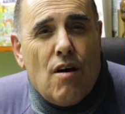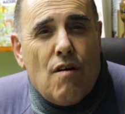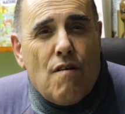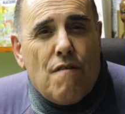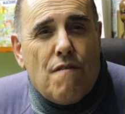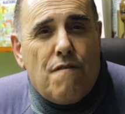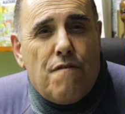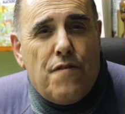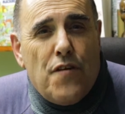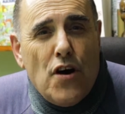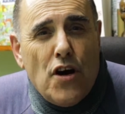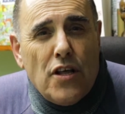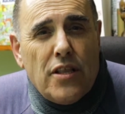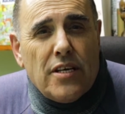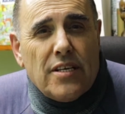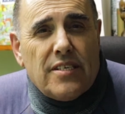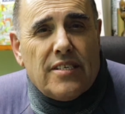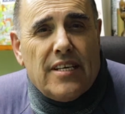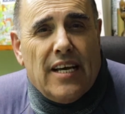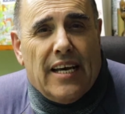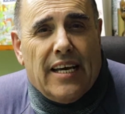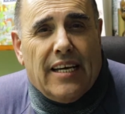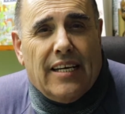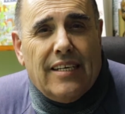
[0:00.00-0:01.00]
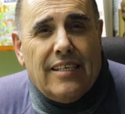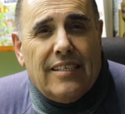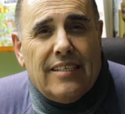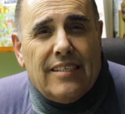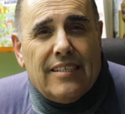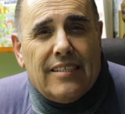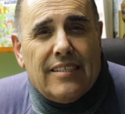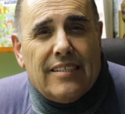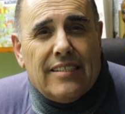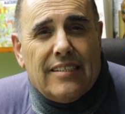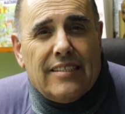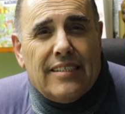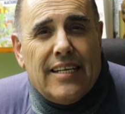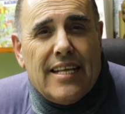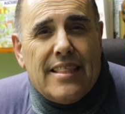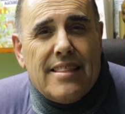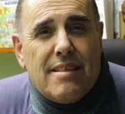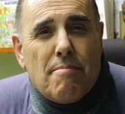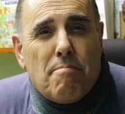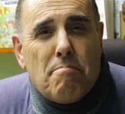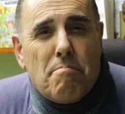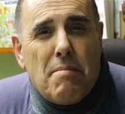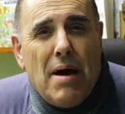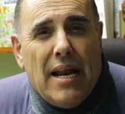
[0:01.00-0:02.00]
Further saying that the
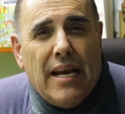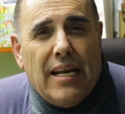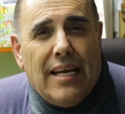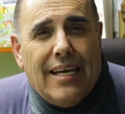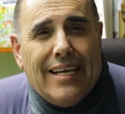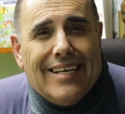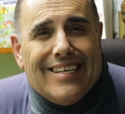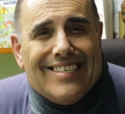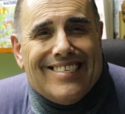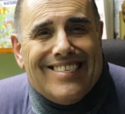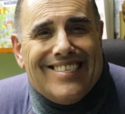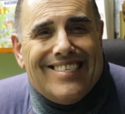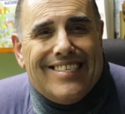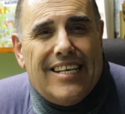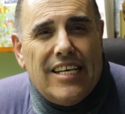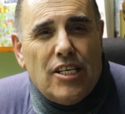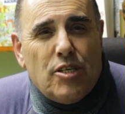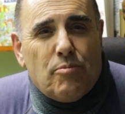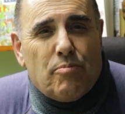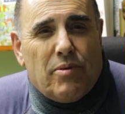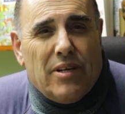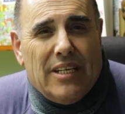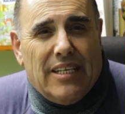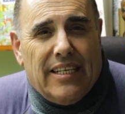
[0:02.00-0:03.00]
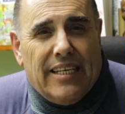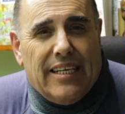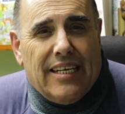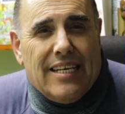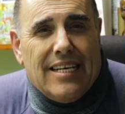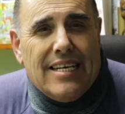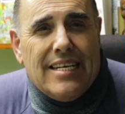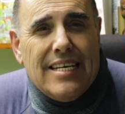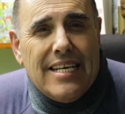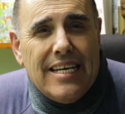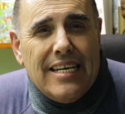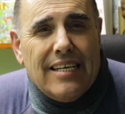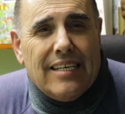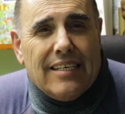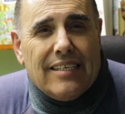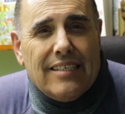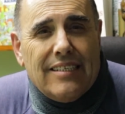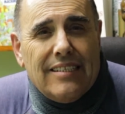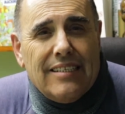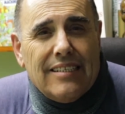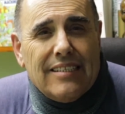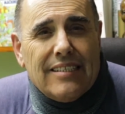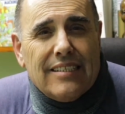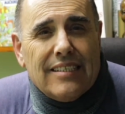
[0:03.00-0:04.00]
money is desperately
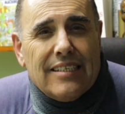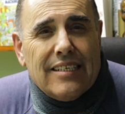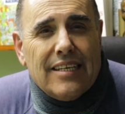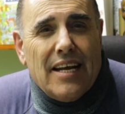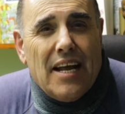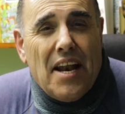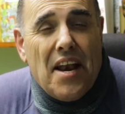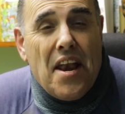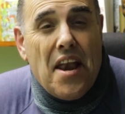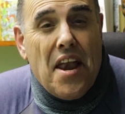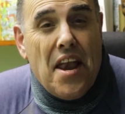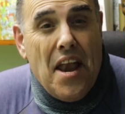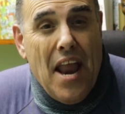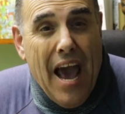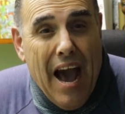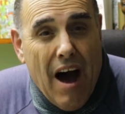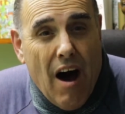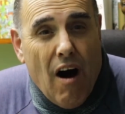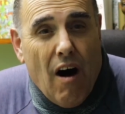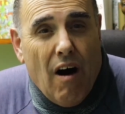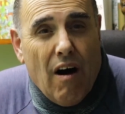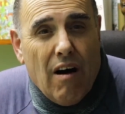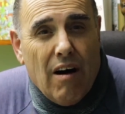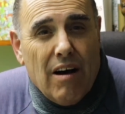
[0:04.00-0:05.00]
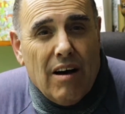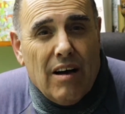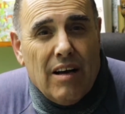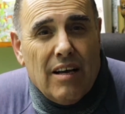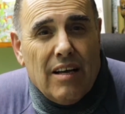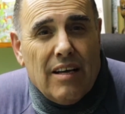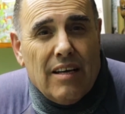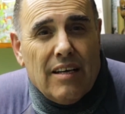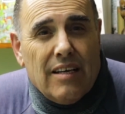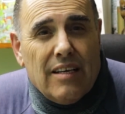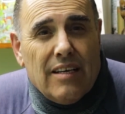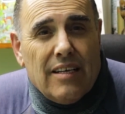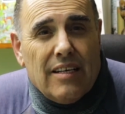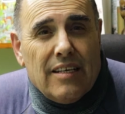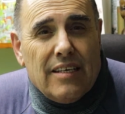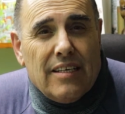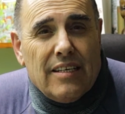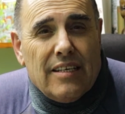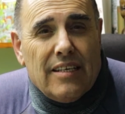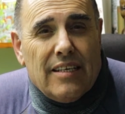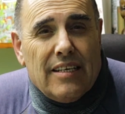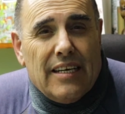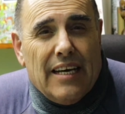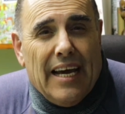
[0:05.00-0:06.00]
needed now
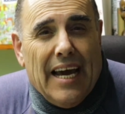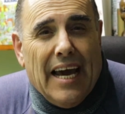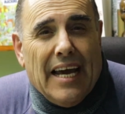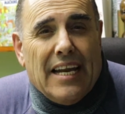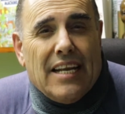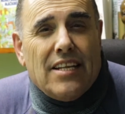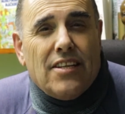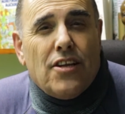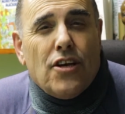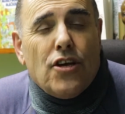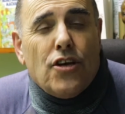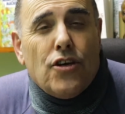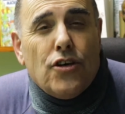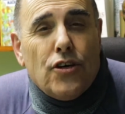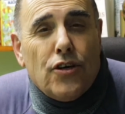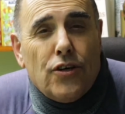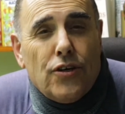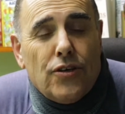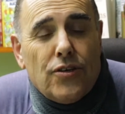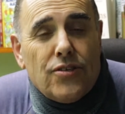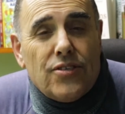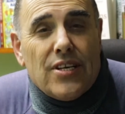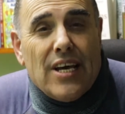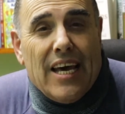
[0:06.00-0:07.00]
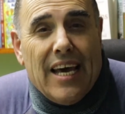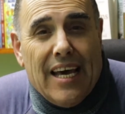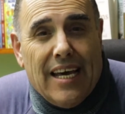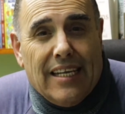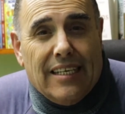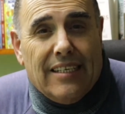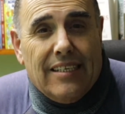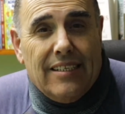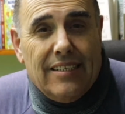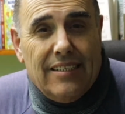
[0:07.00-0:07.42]
and in the years ahead